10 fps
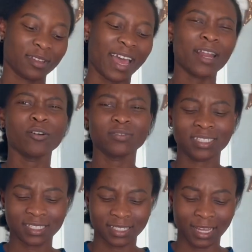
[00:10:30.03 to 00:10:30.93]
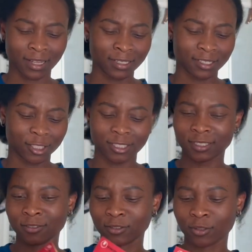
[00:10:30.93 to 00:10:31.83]
I love this. It's a
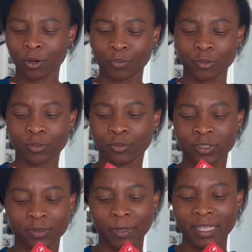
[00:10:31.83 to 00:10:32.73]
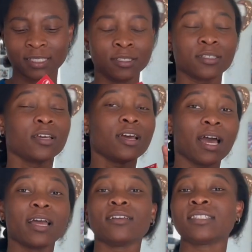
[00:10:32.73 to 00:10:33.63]
Shein cup noodle. It's spicy.
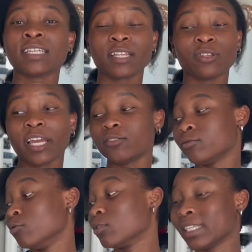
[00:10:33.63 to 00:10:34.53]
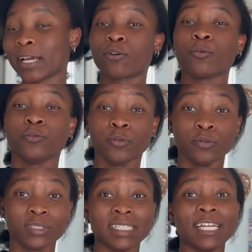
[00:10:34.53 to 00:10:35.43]
See, I used to not like cup
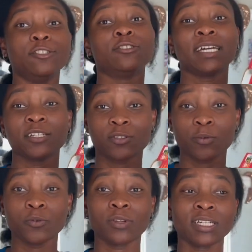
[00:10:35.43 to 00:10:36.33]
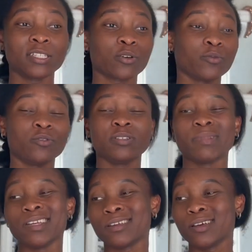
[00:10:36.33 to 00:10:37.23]
noodles. Like, try this cup noodle. And this cup noodle is
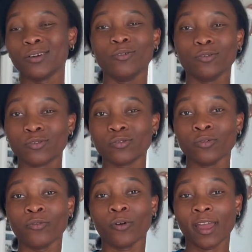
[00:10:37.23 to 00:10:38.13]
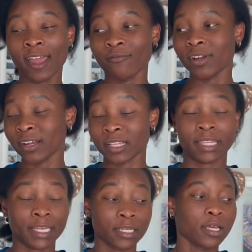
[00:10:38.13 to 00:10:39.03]
my go-to for
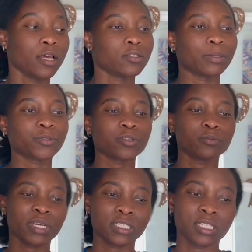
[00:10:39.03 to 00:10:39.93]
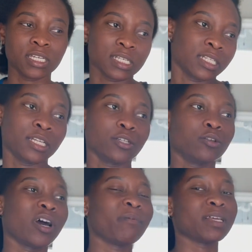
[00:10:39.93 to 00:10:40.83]
everything. So I'm just going to make this and then, you know,
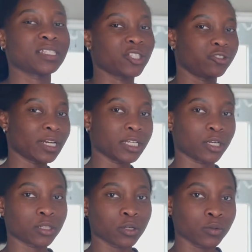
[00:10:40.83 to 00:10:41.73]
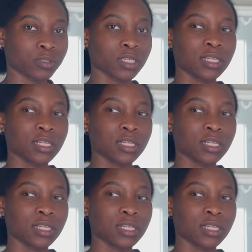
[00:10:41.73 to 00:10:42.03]
have my sisters try their clothes.